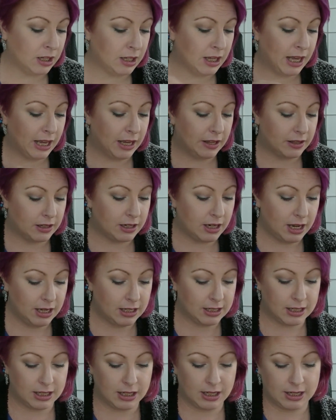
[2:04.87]
Okay, the
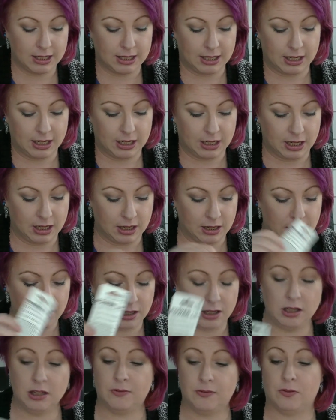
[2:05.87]
next thing I see in here
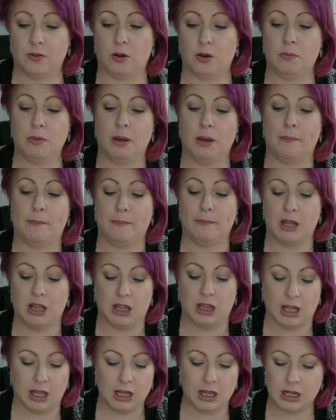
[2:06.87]
is from
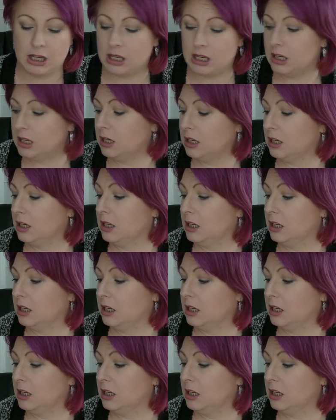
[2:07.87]
Milani.